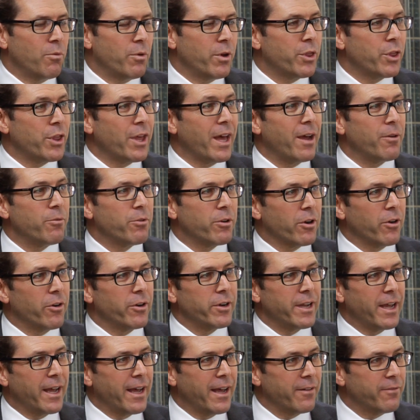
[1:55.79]
With that, we're
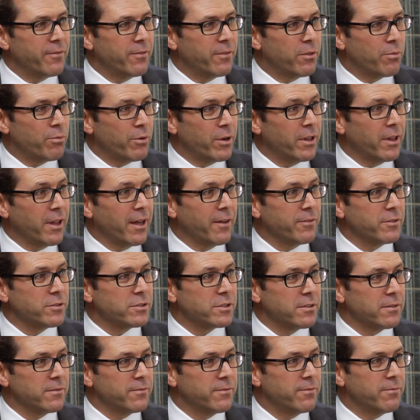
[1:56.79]
going to have 3
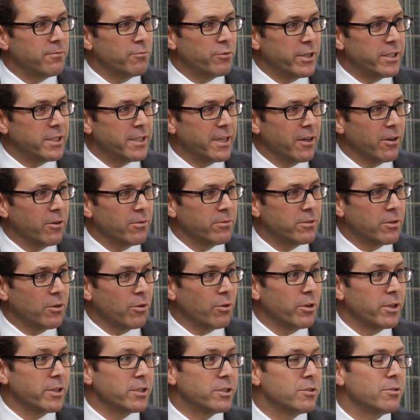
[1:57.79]
levels of retail
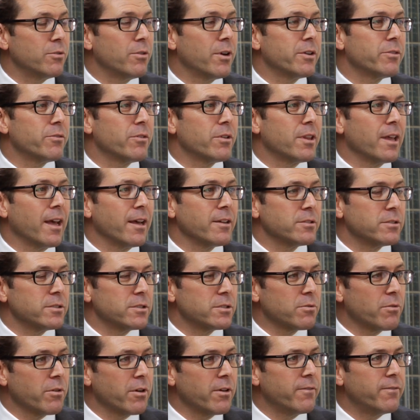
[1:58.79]
totaling
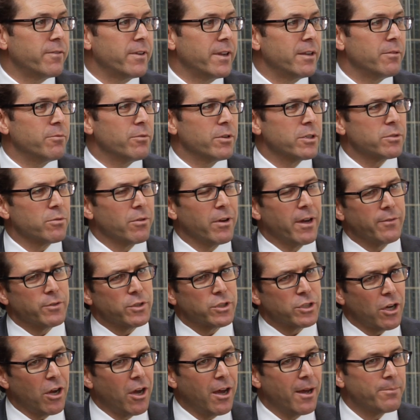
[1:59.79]
200,000 square feet, which will
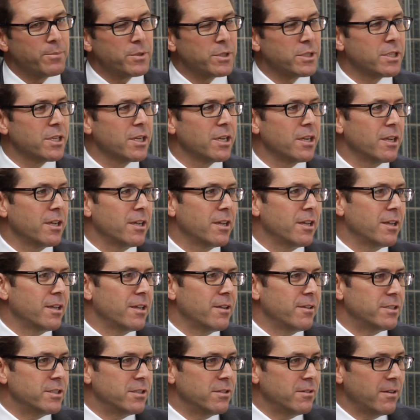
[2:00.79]
have shops,
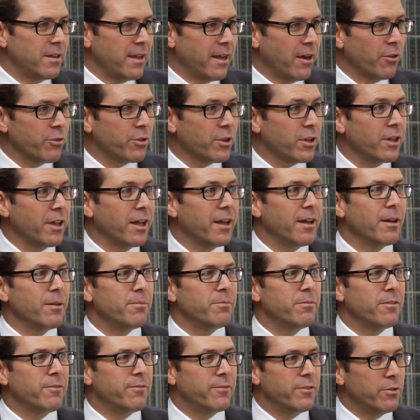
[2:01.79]
health
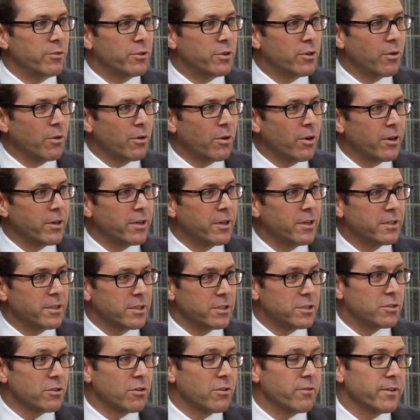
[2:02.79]
club, food
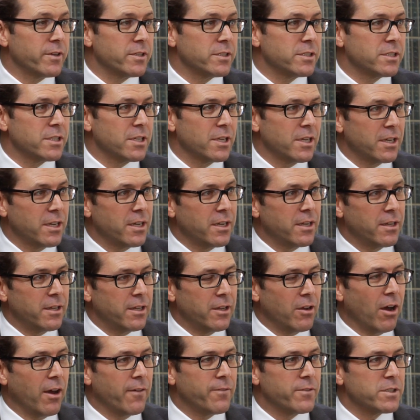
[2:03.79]
court to service
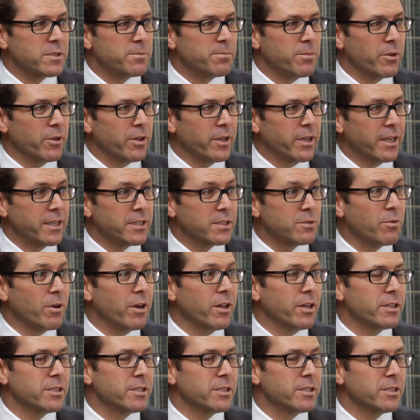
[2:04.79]
the office building, as